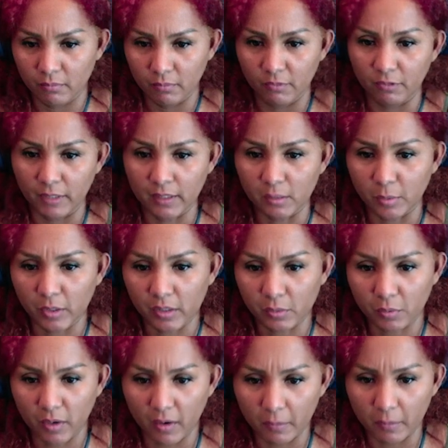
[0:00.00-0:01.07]
Facebook as
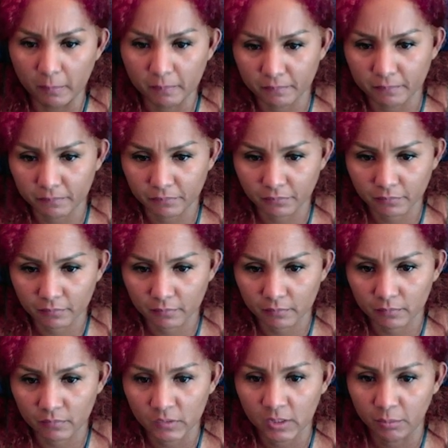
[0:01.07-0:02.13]
well.
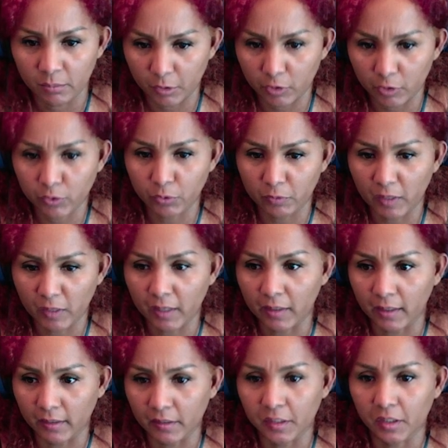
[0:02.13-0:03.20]
YouTube at
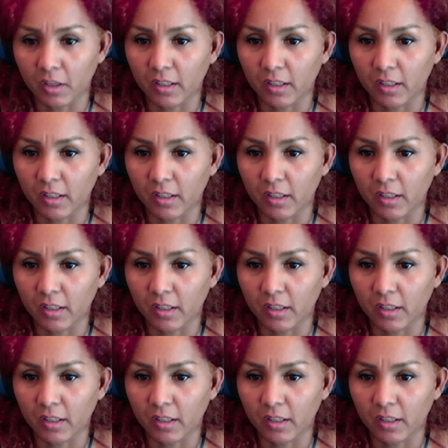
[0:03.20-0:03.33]
IG.